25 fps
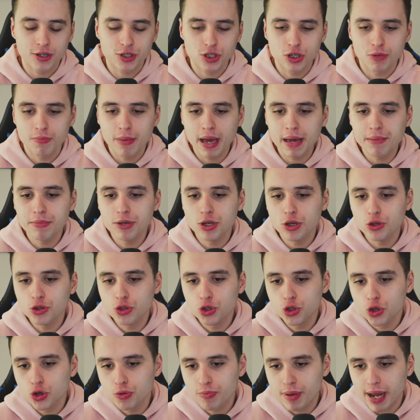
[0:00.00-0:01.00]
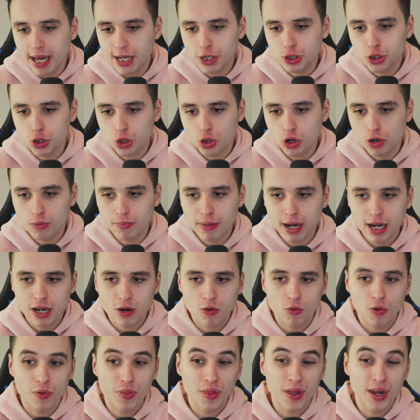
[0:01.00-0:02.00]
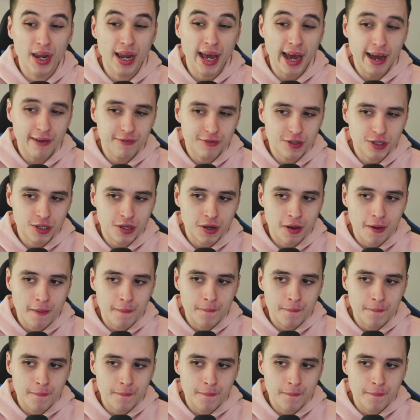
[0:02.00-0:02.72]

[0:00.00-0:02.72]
So maybe you do play Chukwuemeka on the left